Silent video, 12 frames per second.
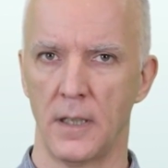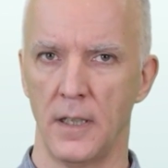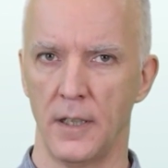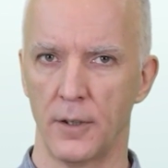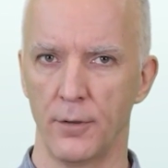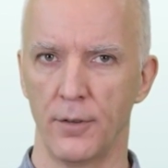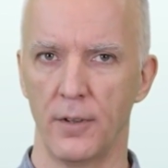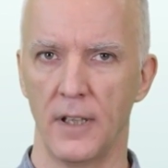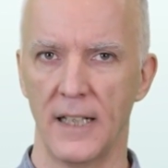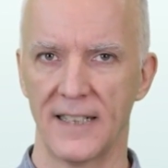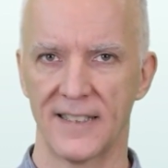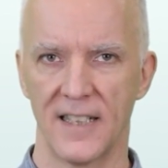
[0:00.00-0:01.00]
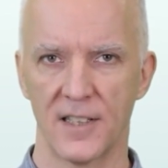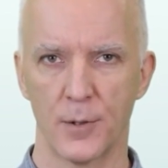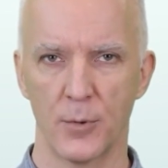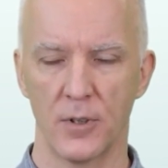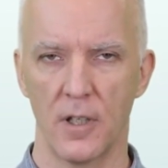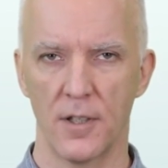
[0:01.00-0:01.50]
Include
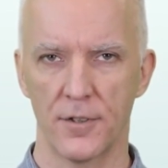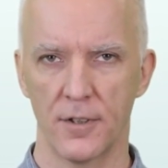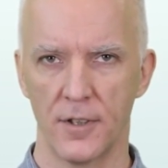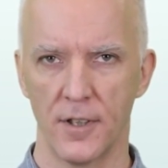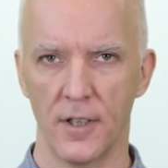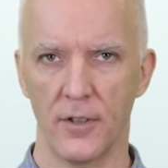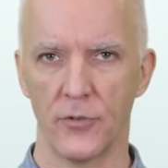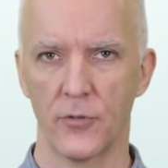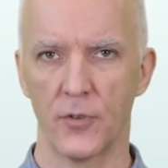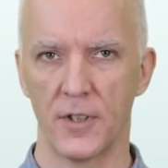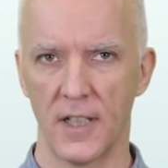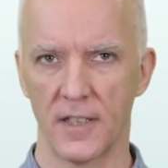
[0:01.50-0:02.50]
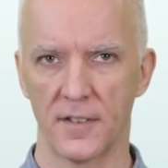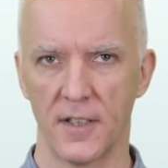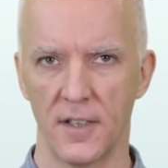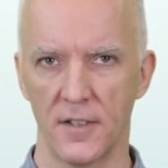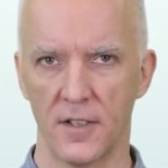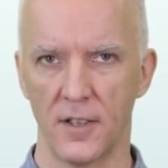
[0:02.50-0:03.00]
accessible alternatives for text
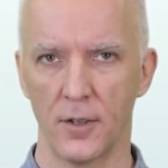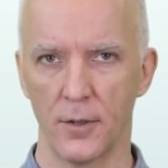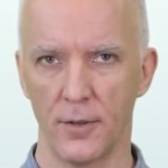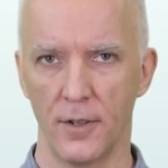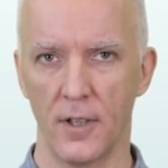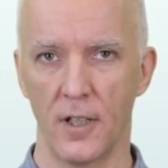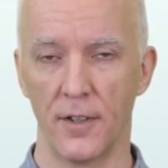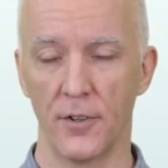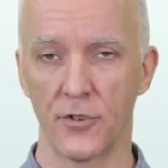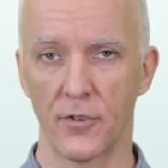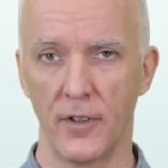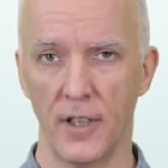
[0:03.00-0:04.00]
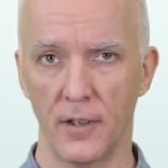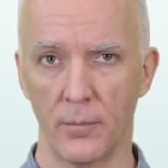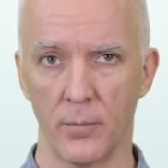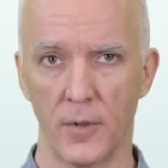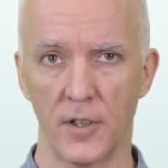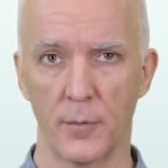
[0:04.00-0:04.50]
that is included on the screen.
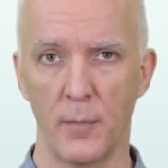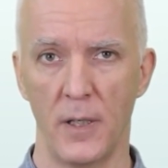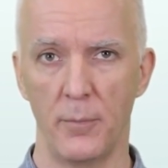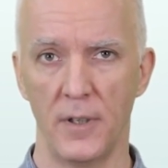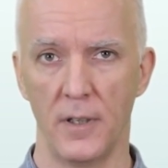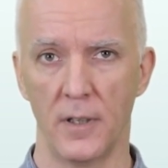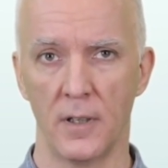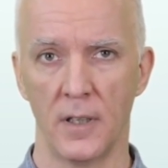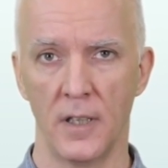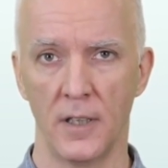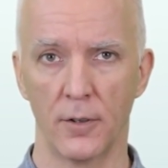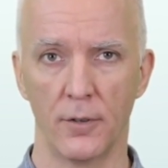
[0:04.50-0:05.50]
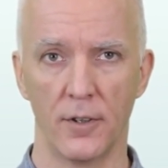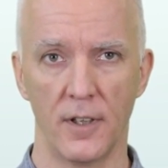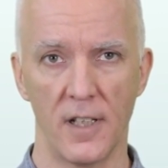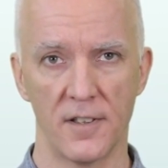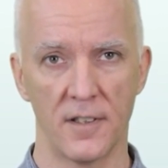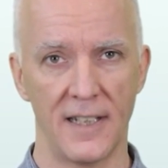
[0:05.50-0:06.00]
This may be included
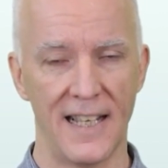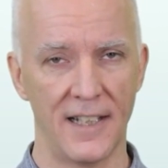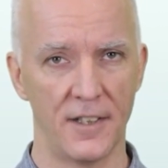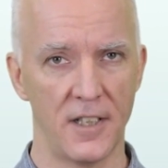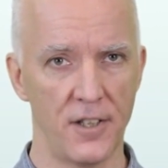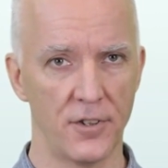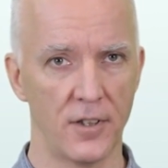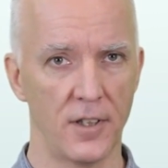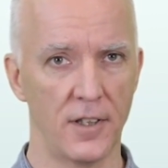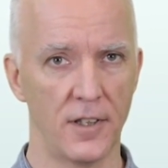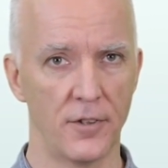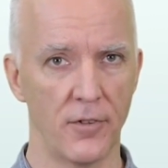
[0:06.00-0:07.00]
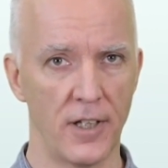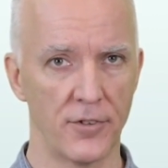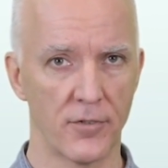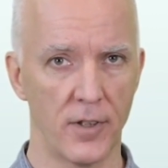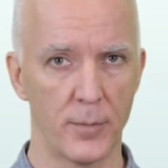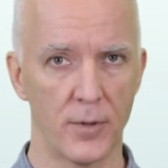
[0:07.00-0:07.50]
as an annotation in the
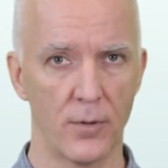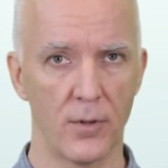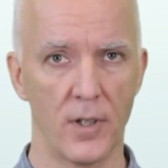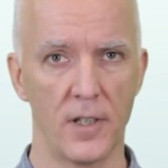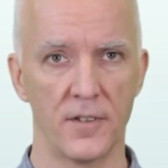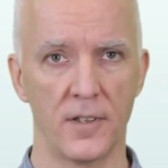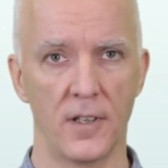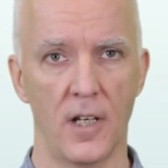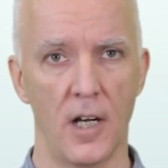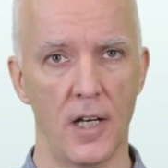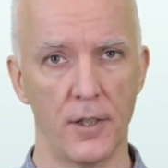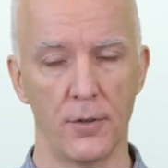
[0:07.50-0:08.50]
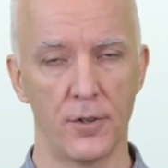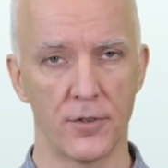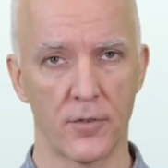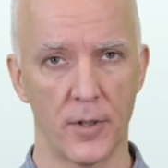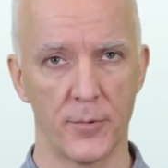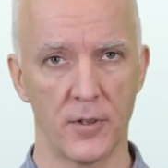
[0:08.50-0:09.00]
transcript or as an audio
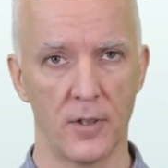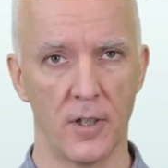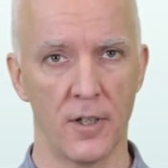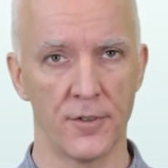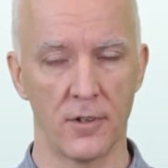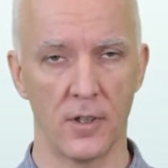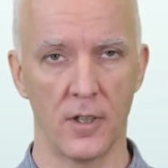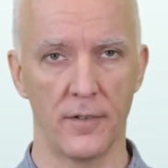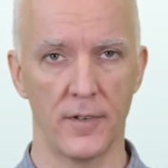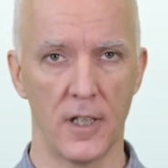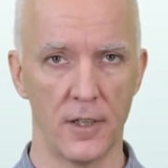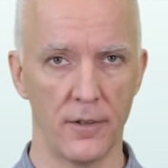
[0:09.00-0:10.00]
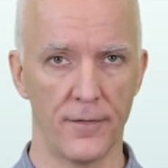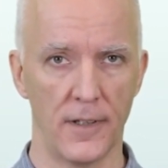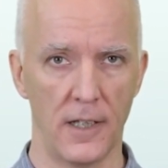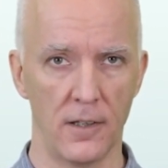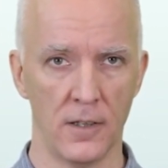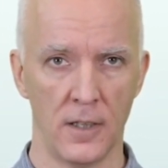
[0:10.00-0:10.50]
description alternative audio
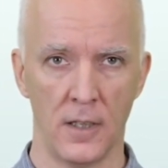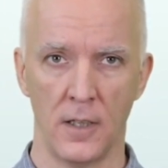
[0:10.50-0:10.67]
file